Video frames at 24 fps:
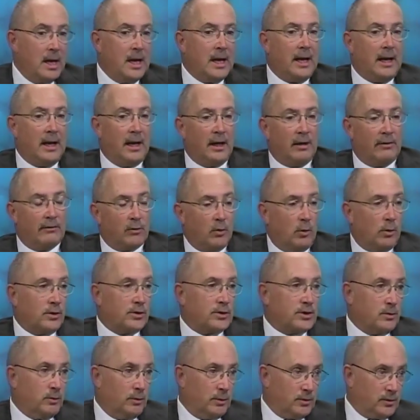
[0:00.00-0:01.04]
And of
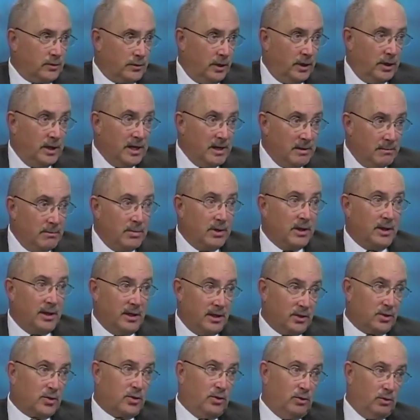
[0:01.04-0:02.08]
course, there was the NIMBY
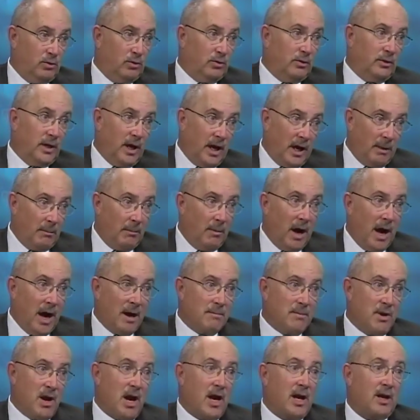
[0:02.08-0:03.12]
issue, not in my
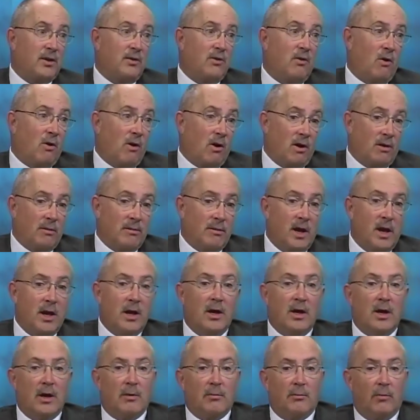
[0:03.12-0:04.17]
backyard, mm -hmm.
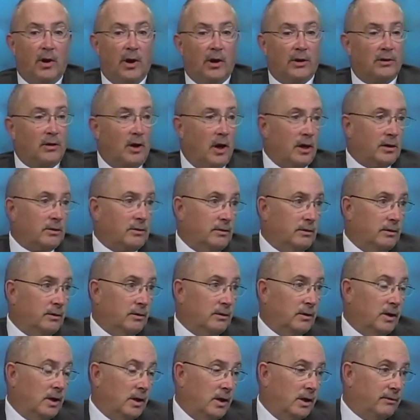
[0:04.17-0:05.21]
but
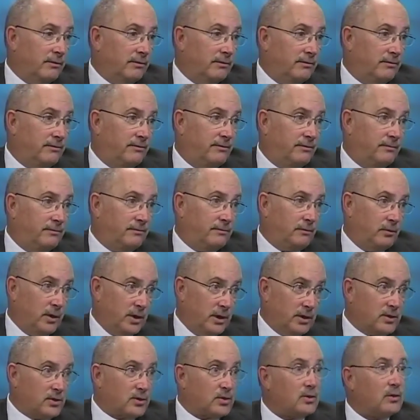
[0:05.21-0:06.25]
Dr. Uh,
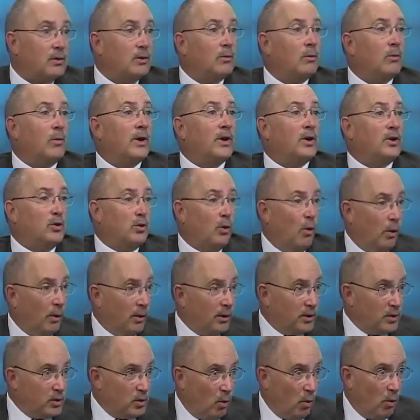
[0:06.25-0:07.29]
Fritz went door
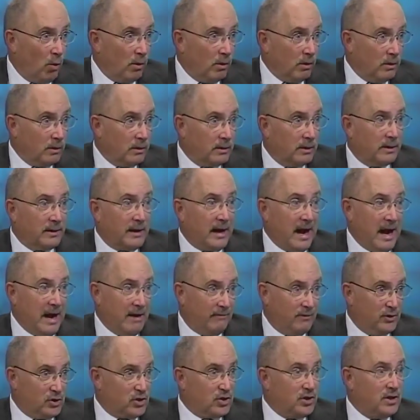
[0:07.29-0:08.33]
to door,
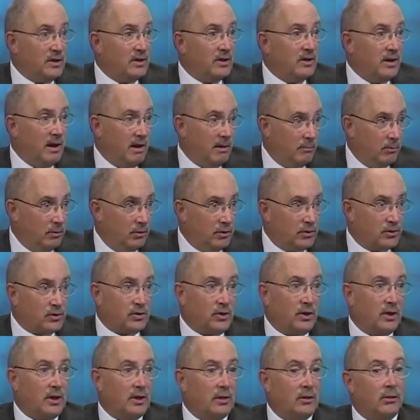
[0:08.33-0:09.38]
canvassing the neighborhood,
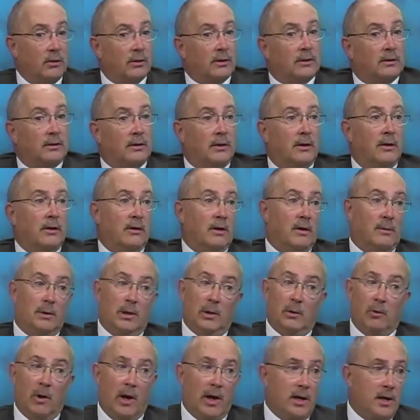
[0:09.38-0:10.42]
saying, look, they're going to
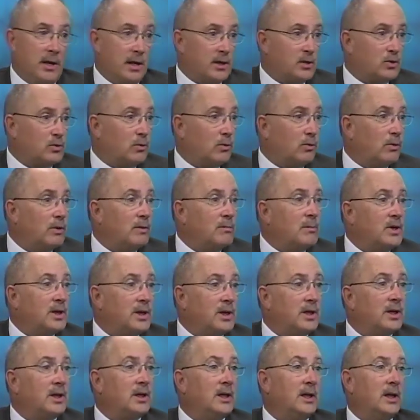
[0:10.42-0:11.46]
be right next door to
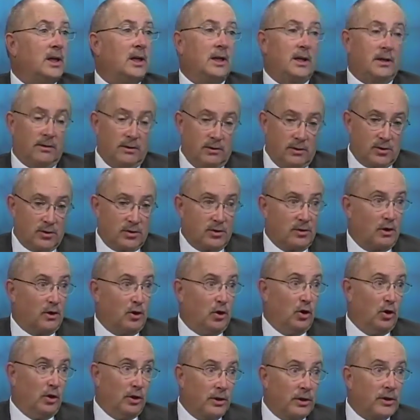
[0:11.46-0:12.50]
me. This is a
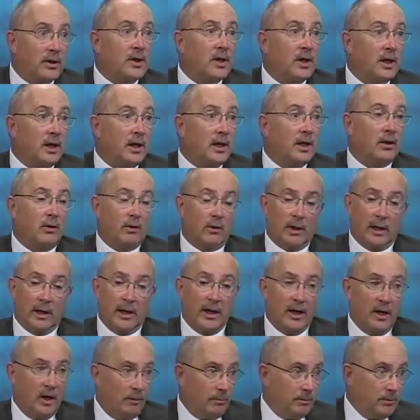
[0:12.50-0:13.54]
good thing. You're going
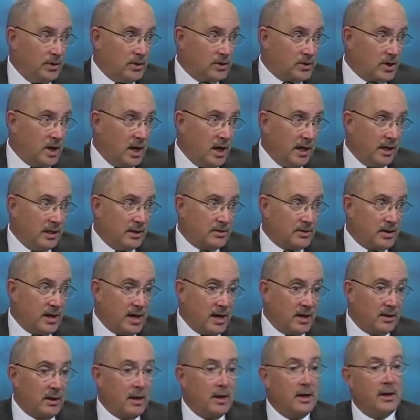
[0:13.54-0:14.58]
to help these guys
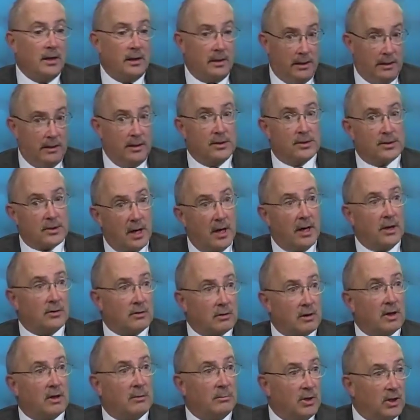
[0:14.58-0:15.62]
out. And these guys are
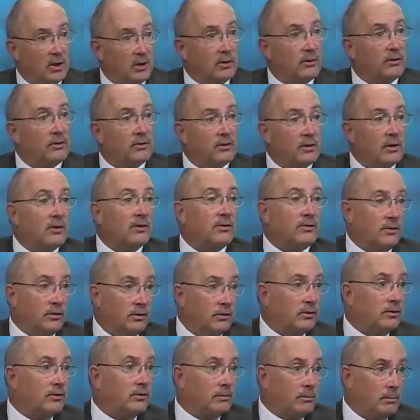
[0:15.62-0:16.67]
going to be good
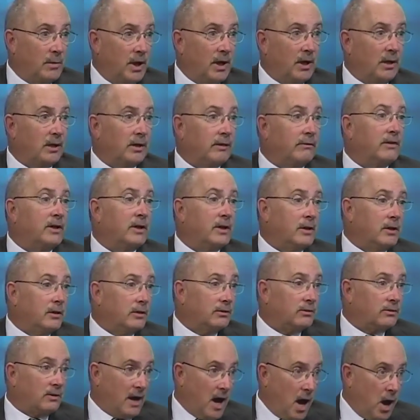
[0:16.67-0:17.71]
citizens by living in
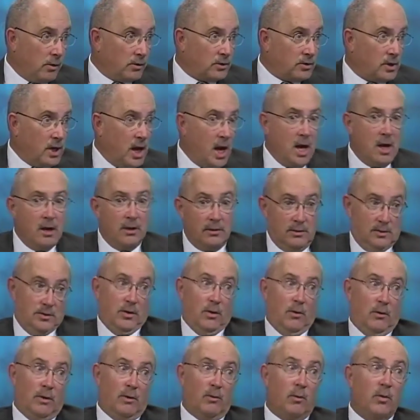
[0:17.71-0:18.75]
this house.
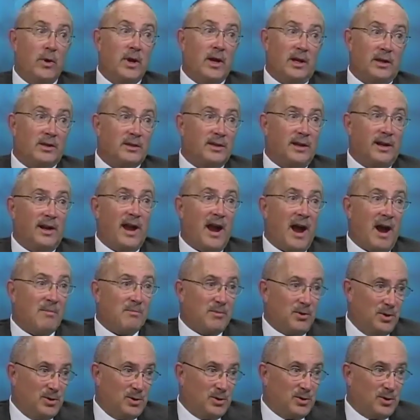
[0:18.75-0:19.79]
So it went. It
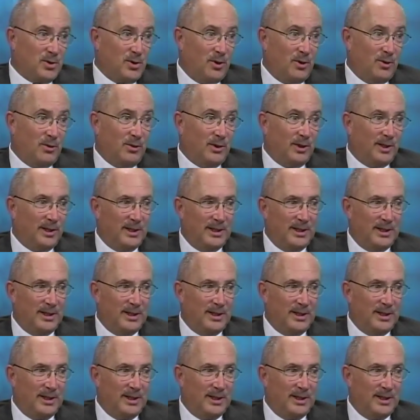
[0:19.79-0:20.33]
happened. So and you've uh,